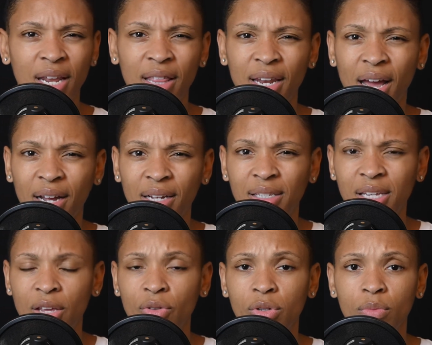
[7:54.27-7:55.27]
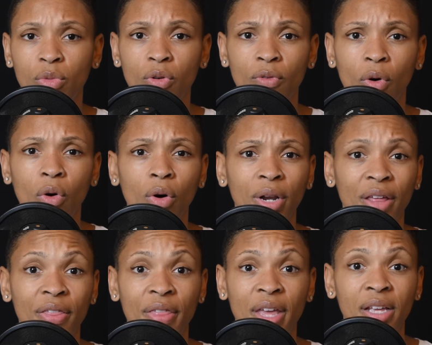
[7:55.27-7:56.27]
and then I continue to move on and
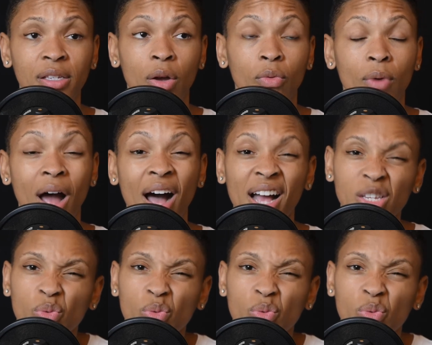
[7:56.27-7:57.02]
things arise,